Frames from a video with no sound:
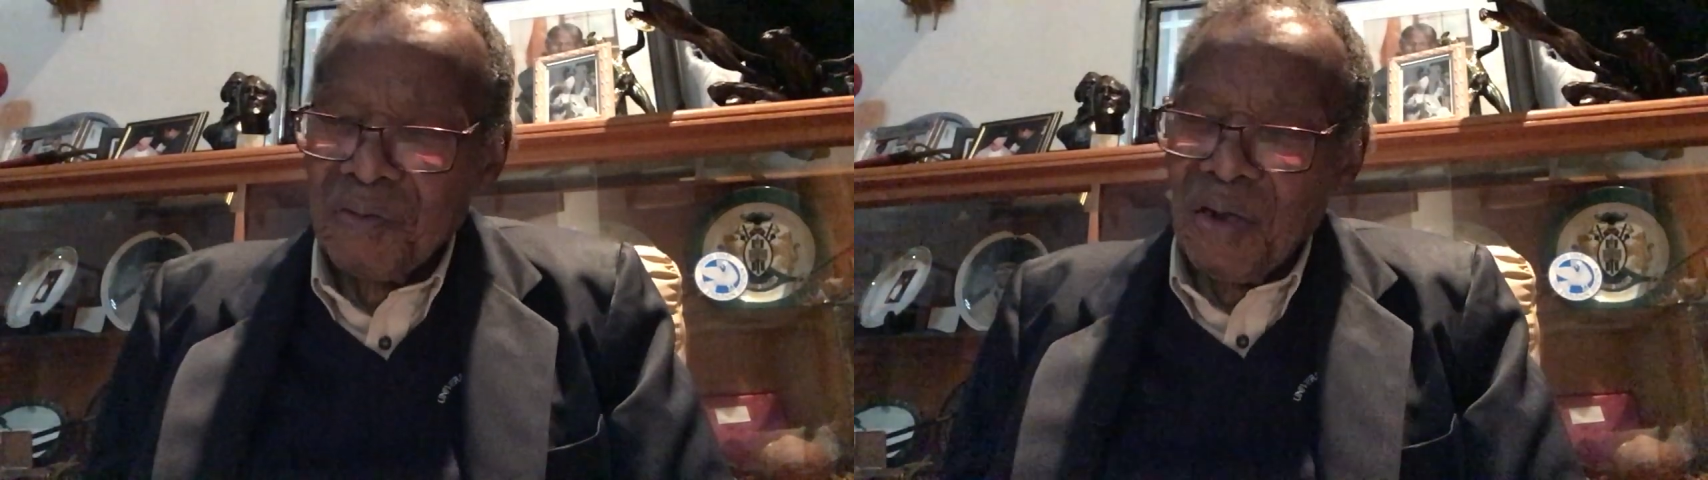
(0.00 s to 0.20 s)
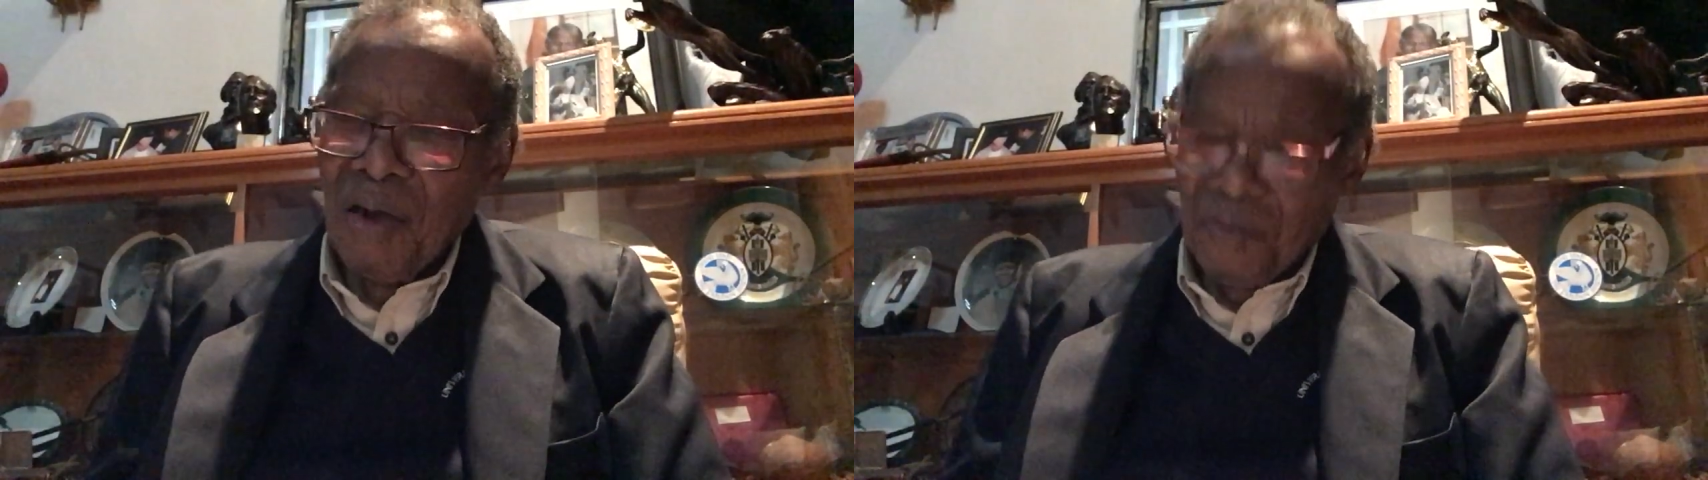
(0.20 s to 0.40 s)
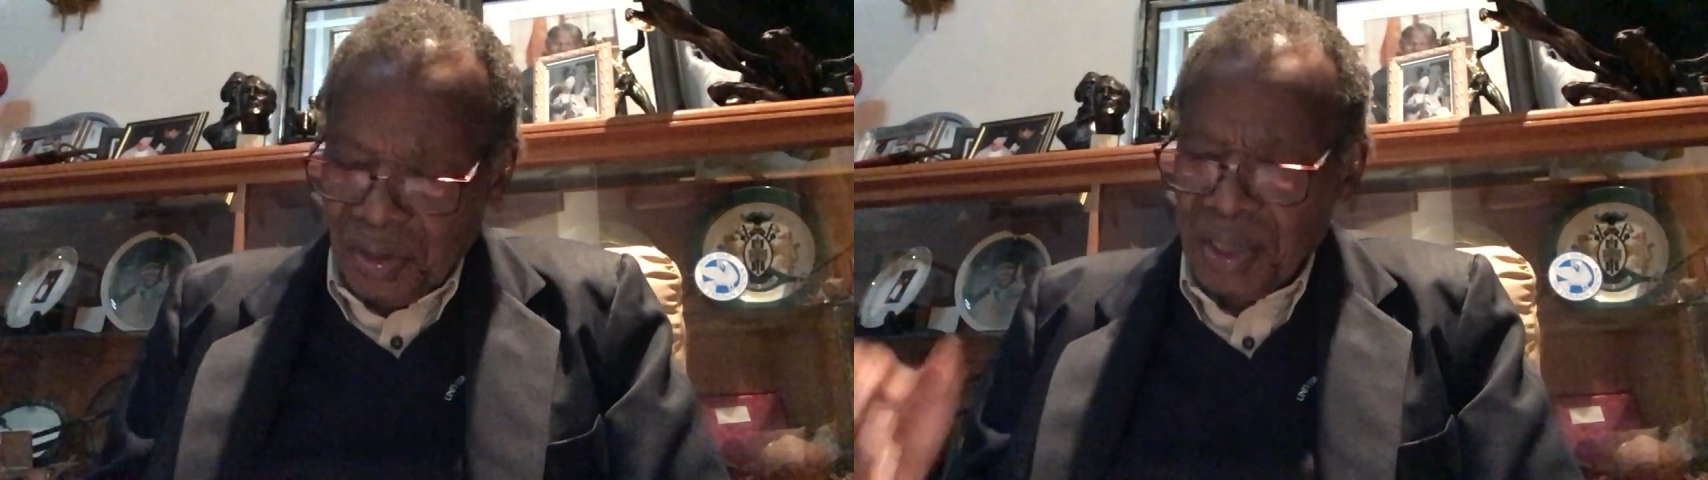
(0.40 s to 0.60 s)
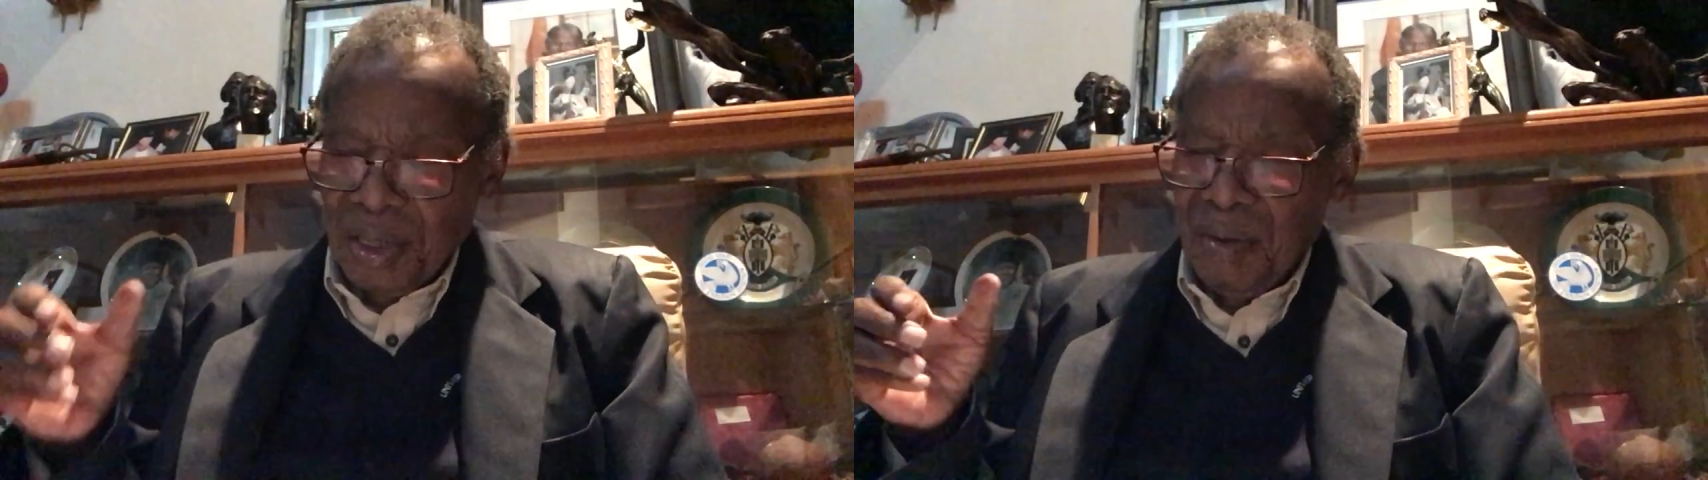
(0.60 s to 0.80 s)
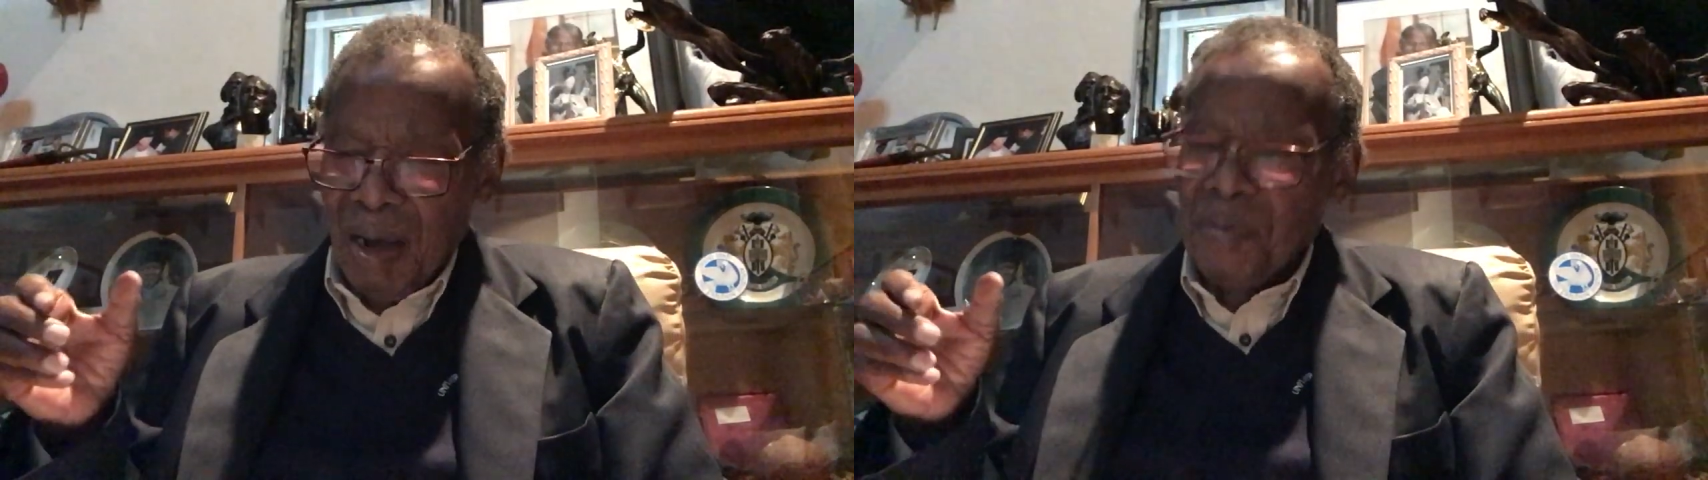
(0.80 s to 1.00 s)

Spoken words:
Well, I